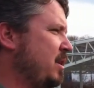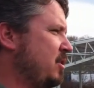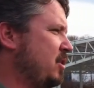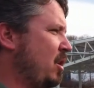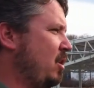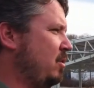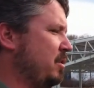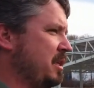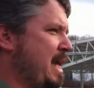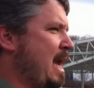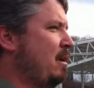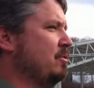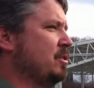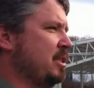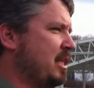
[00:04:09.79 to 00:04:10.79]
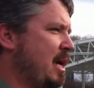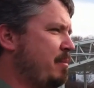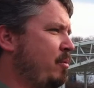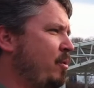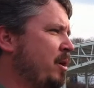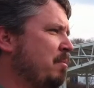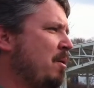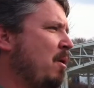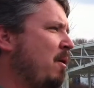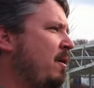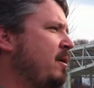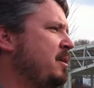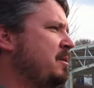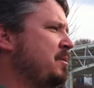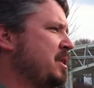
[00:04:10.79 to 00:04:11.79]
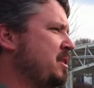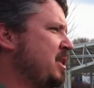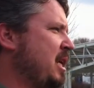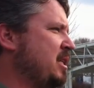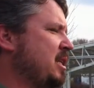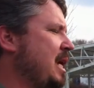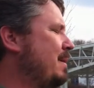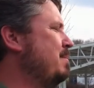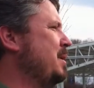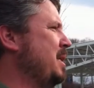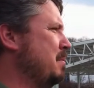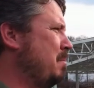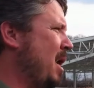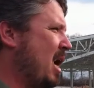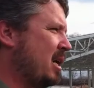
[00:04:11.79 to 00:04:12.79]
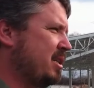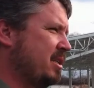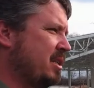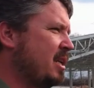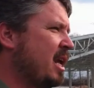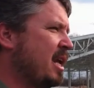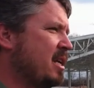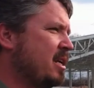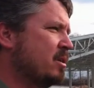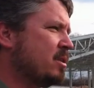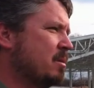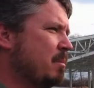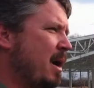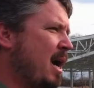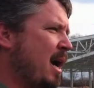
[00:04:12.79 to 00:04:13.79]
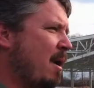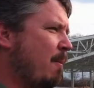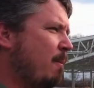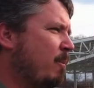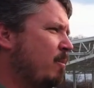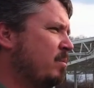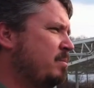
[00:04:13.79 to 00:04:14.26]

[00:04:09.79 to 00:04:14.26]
it's all accountants at that point, but let's say it's a couple $1 million in 8 years to buy it.